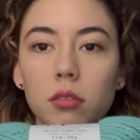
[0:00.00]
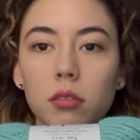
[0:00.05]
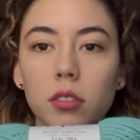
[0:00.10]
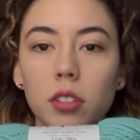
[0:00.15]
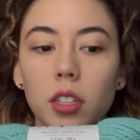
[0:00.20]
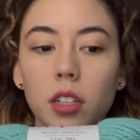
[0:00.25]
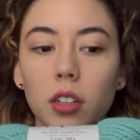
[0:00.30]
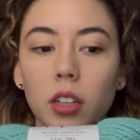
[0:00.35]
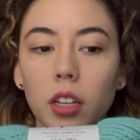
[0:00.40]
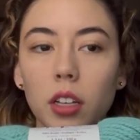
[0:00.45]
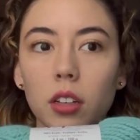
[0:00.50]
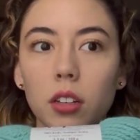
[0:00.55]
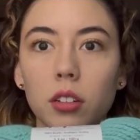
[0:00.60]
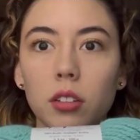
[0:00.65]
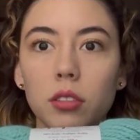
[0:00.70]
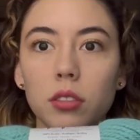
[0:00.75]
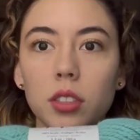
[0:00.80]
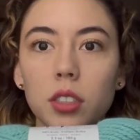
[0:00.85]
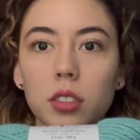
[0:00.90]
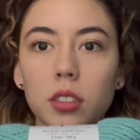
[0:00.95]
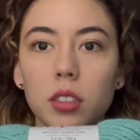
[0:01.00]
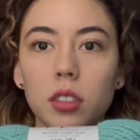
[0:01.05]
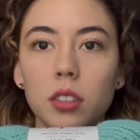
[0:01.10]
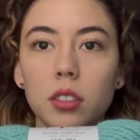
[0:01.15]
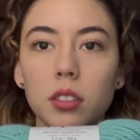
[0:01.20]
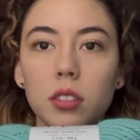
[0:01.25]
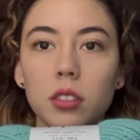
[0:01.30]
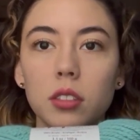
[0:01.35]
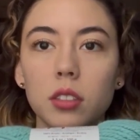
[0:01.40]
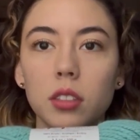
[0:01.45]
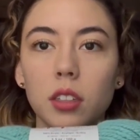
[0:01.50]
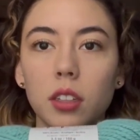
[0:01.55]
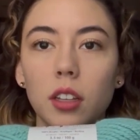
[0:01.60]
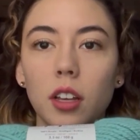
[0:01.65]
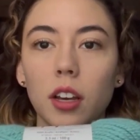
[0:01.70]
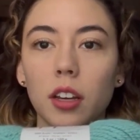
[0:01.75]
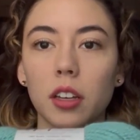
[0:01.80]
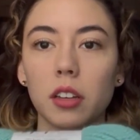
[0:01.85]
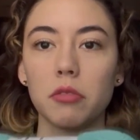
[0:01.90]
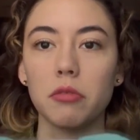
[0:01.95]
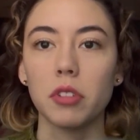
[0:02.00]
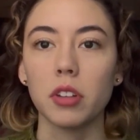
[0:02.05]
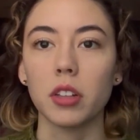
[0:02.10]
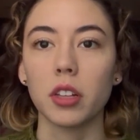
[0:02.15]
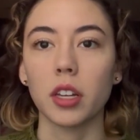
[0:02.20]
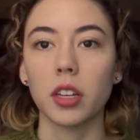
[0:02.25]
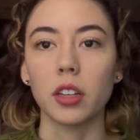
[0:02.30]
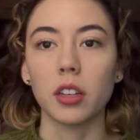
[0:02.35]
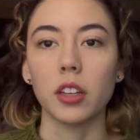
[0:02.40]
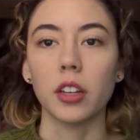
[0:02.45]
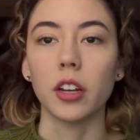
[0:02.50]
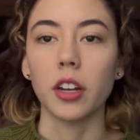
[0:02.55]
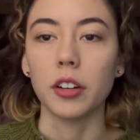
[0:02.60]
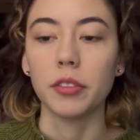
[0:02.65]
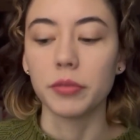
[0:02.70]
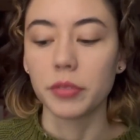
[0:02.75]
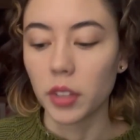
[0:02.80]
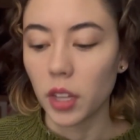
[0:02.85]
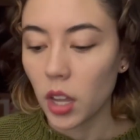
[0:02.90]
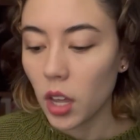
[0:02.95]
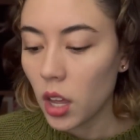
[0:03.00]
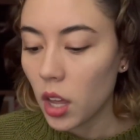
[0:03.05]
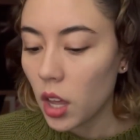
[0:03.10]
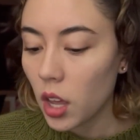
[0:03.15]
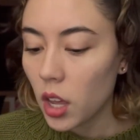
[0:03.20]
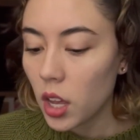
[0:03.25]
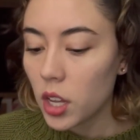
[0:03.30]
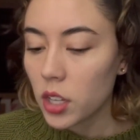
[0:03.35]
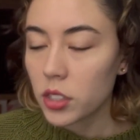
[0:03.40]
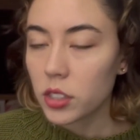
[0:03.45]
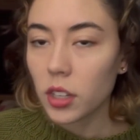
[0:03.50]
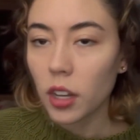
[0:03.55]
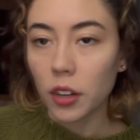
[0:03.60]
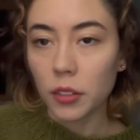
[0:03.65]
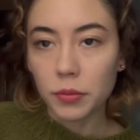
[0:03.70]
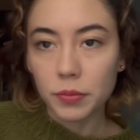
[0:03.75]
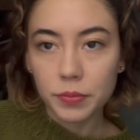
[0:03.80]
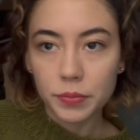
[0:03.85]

they're like, oh, this is yucky feeling, you know? So